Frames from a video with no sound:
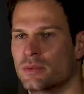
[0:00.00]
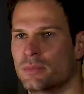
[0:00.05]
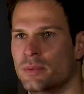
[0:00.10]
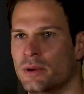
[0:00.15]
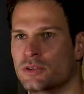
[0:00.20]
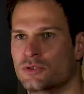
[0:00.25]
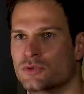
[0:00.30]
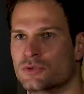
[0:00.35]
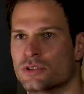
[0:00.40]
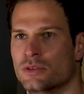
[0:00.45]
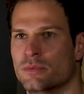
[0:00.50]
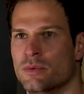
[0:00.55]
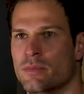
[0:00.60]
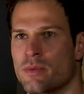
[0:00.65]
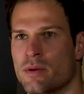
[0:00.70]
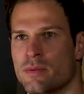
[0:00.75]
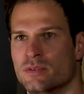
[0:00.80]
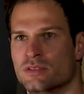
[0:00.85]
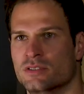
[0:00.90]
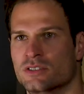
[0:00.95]
the Patriots a little bit
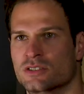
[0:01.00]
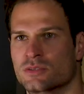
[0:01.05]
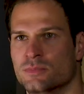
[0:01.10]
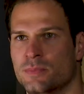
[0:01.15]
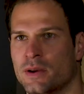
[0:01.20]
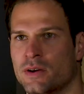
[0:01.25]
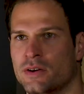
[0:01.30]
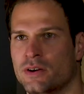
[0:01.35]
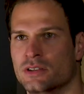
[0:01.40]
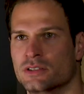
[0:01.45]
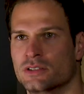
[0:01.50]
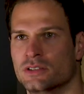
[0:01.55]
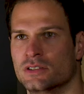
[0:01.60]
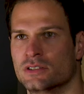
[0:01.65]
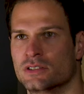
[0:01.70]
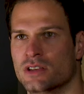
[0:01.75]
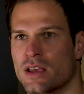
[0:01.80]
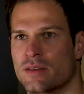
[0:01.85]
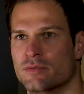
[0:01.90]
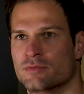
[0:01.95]
maybe is experience in
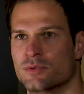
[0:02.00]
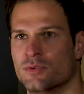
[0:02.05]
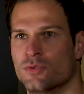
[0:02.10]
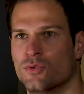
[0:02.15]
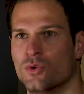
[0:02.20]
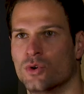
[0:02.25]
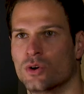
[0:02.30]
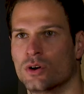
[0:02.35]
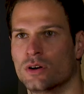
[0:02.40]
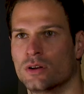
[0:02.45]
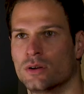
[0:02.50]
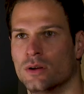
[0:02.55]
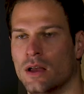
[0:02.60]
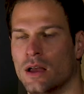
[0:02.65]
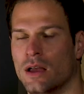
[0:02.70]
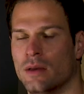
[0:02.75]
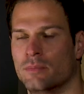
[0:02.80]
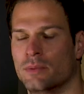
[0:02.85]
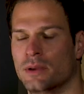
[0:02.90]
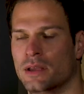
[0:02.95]
these games before,
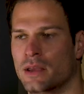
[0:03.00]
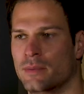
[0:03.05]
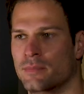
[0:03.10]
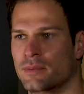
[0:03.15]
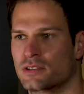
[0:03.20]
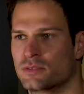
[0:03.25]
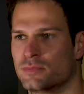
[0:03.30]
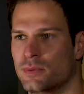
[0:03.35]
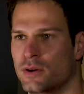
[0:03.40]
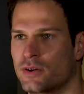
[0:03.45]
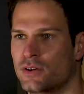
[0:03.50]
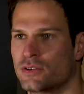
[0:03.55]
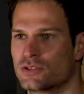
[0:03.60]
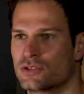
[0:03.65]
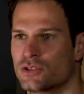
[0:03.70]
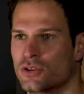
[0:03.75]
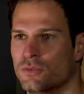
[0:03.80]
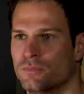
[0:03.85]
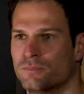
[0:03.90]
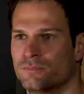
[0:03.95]
uh, big game experience.
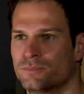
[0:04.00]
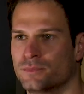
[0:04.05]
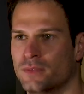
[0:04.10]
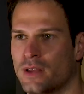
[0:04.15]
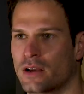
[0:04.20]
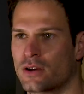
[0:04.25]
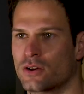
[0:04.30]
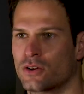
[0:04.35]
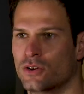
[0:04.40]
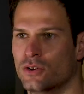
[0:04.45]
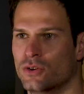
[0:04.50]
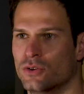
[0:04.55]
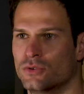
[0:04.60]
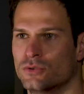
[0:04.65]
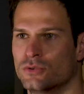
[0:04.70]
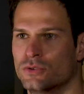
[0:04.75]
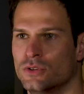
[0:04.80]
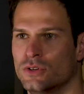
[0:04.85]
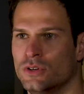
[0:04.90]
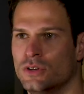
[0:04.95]
So that could go